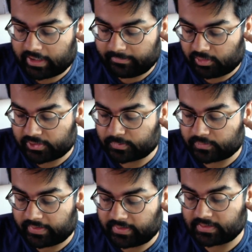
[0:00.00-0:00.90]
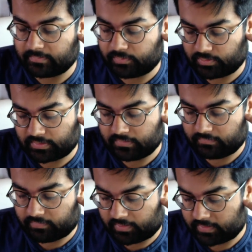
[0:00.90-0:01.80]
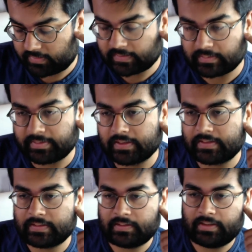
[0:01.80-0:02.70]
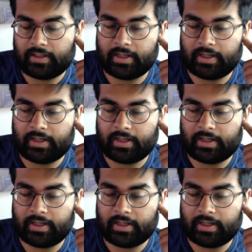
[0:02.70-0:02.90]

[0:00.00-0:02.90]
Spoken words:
I'm also providing support for 30 minutes,